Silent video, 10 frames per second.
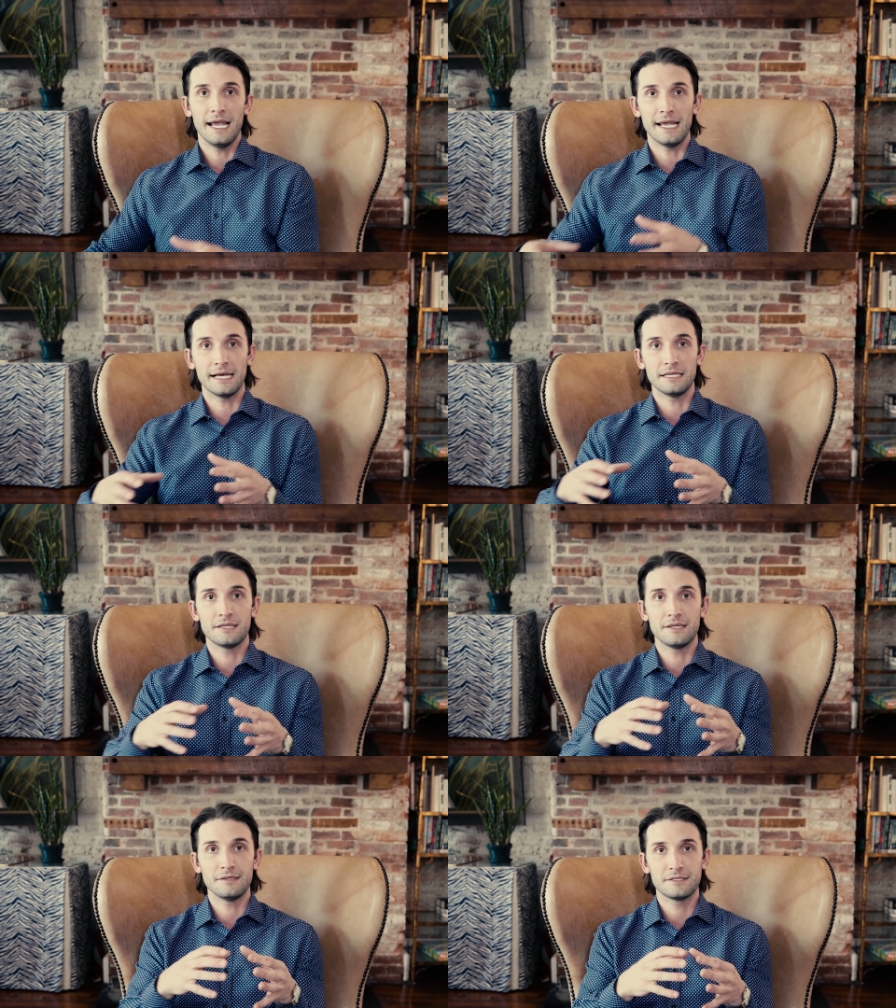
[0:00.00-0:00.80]

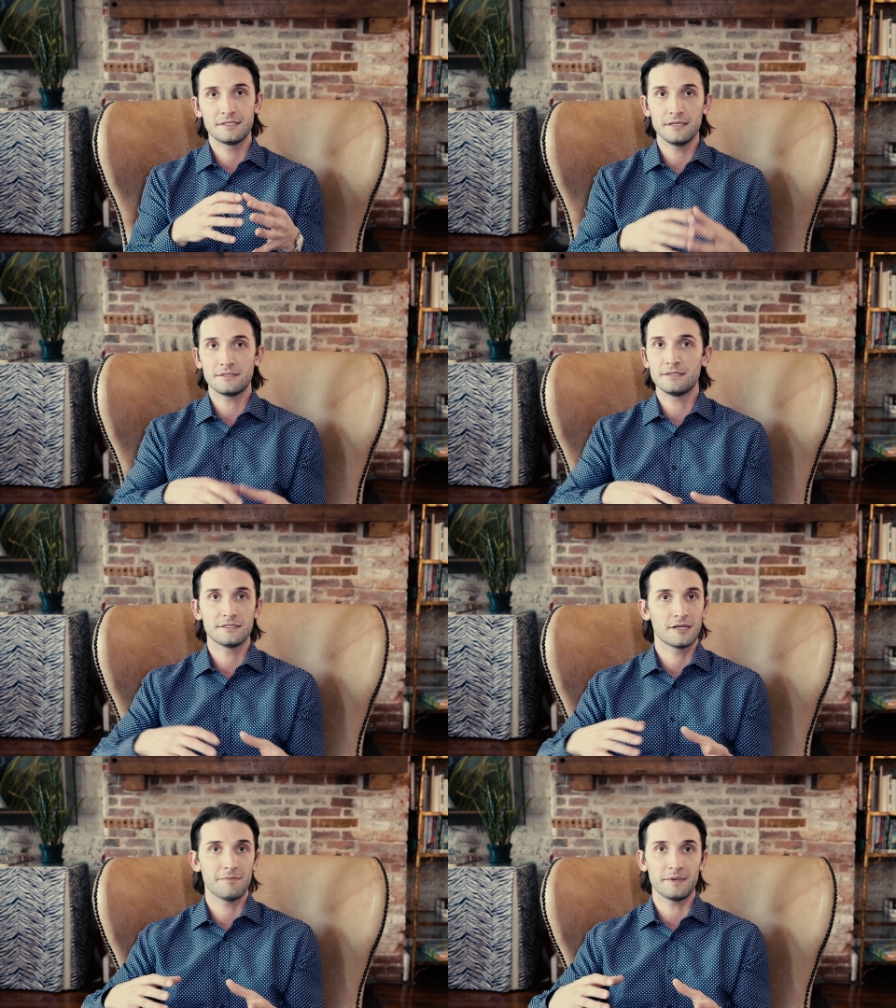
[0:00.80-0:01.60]
And since
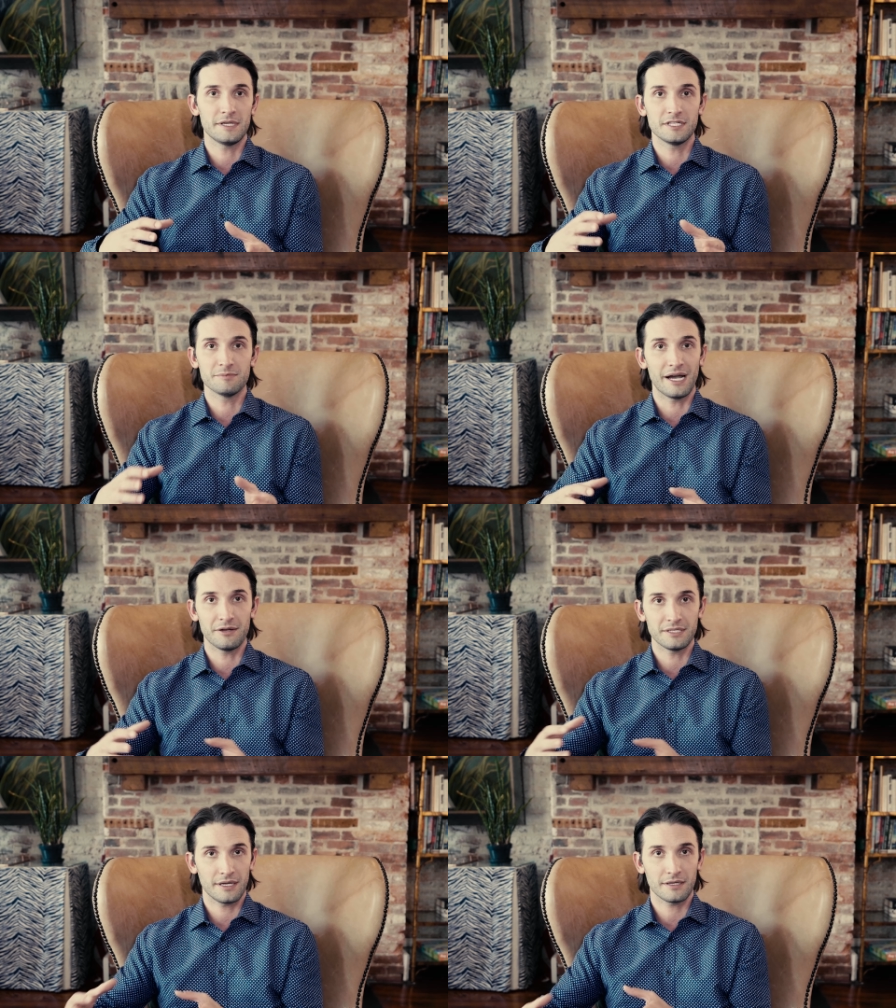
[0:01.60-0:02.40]
these companies, these
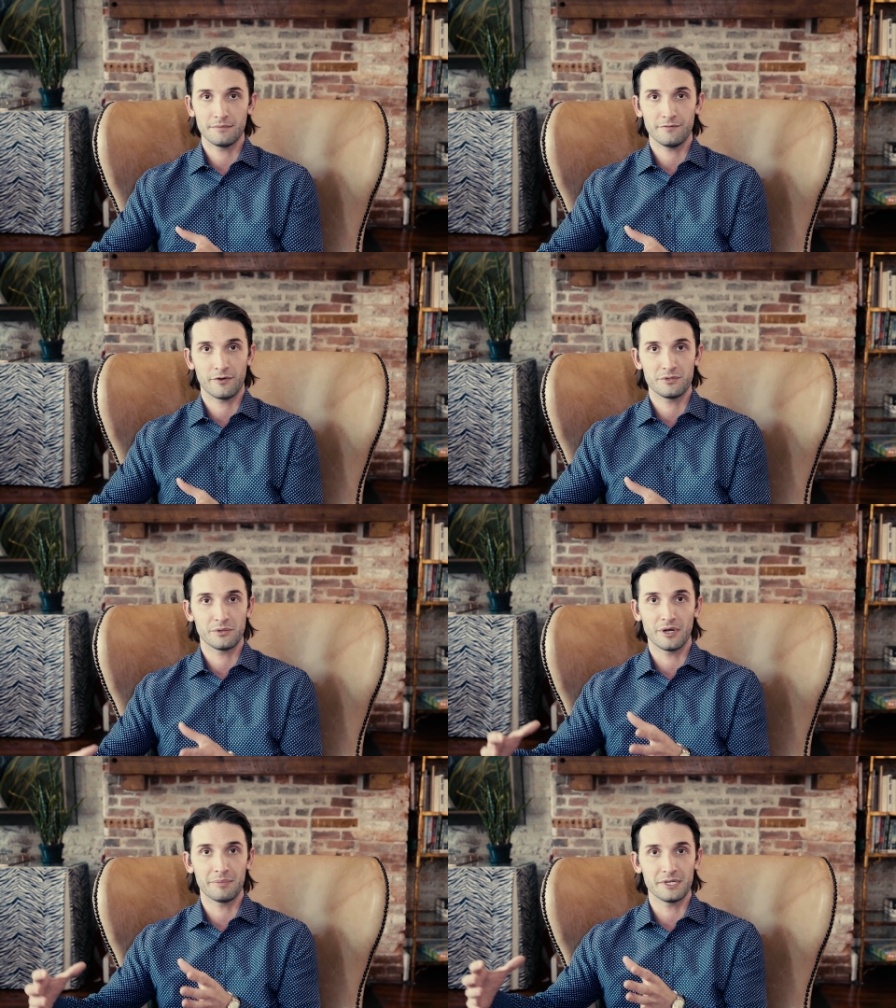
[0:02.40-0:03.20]
biotech
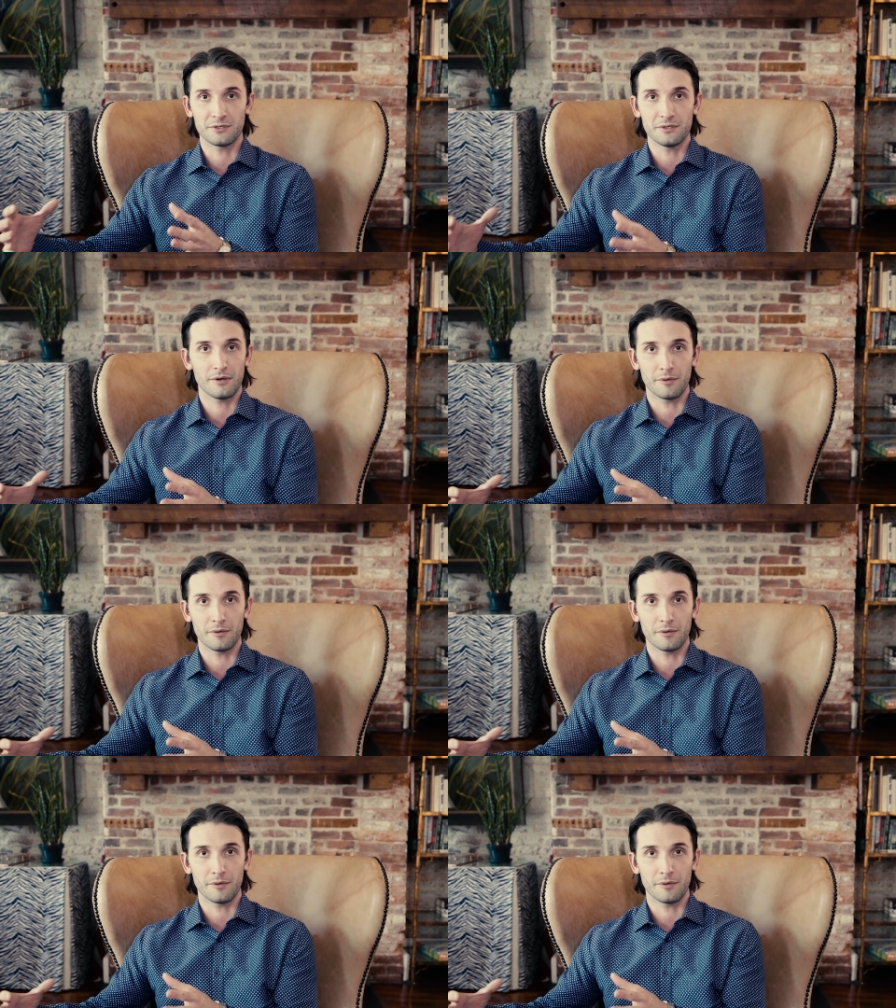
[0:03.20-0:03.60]
pharmaceutical companies are,